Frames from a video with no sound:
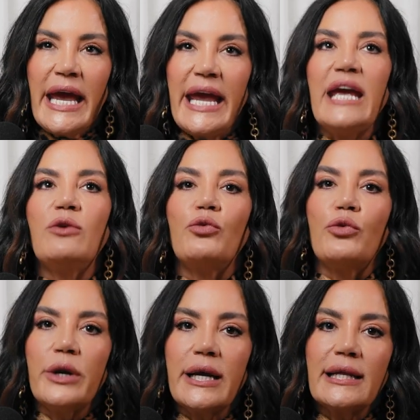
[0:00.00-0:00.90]
He'd
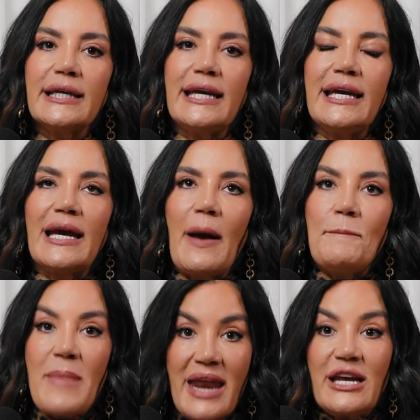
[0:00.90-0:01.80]
really
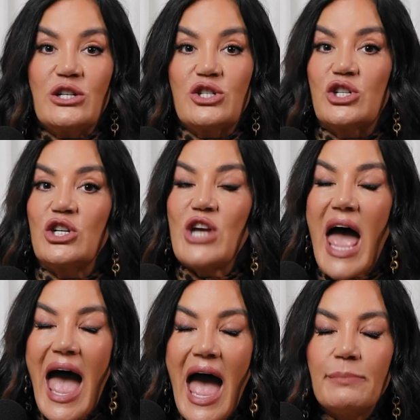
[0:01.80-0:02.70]
managed to
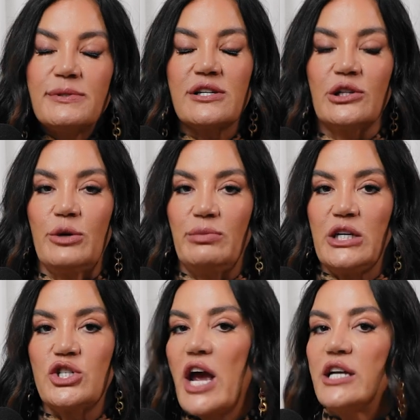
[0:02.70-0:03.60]
absolutely
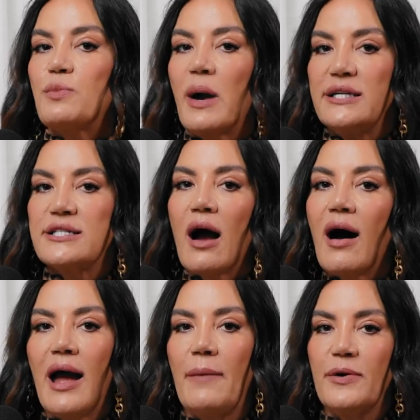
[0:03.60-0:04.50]
change my
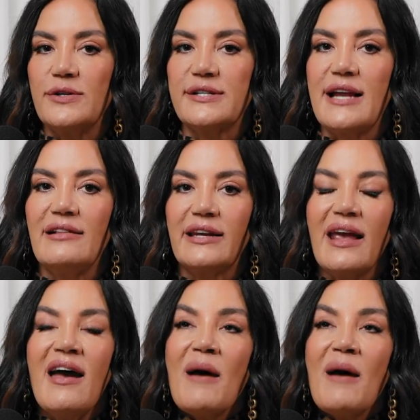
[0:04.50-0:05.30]
entire personality.